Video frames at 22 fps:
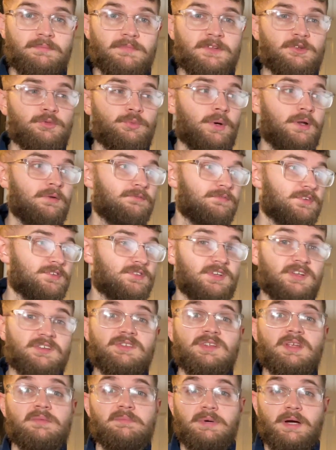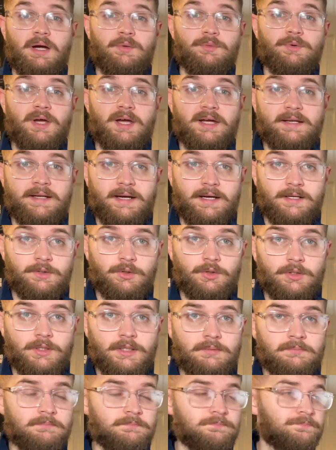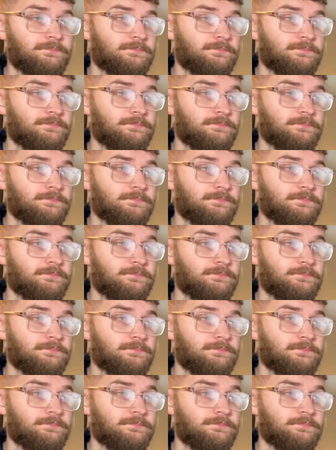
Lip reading: This went for £16.99 all in.